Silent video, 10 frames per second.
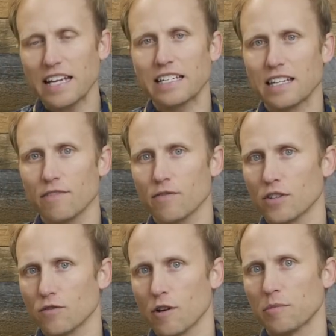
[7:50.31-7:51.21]
a
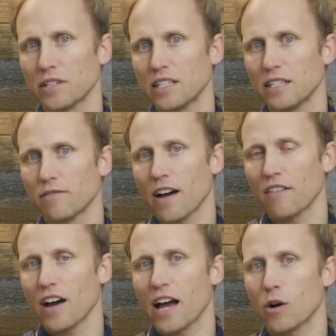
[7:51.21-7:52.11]
difference from the
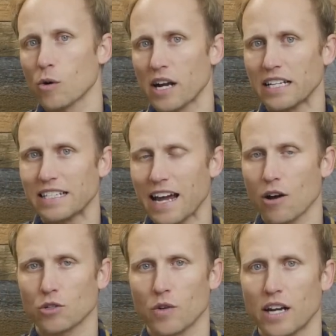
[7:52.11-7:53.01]
T5i or a
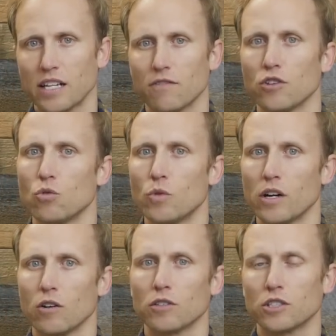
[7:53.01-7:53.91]
downgrade, if you will,